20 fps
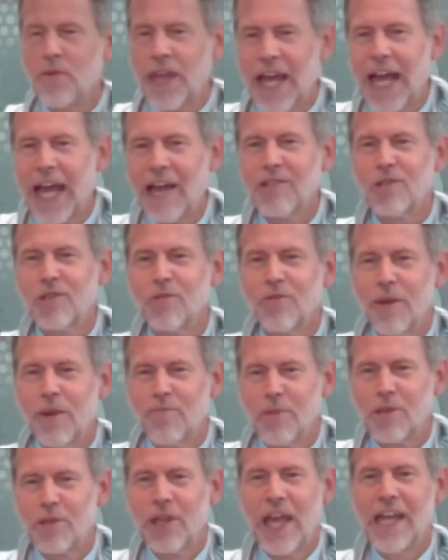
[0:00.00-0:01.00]
the House of
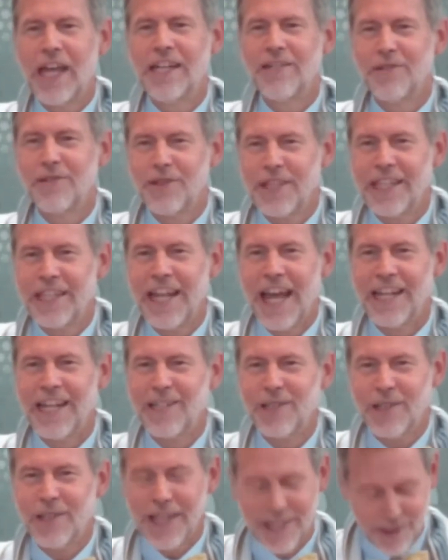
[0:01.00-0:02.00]
Representatives of the United
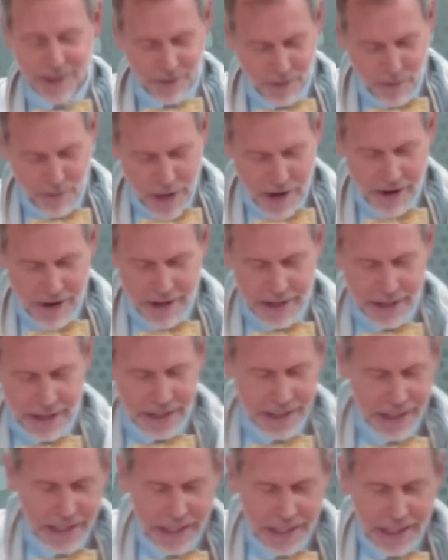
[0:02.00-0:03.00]
States of America.
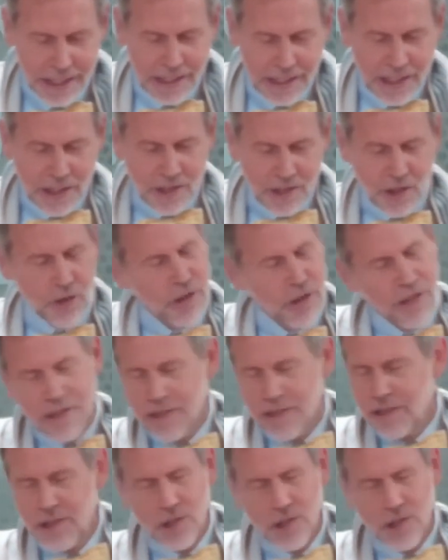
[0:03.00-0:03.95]
So you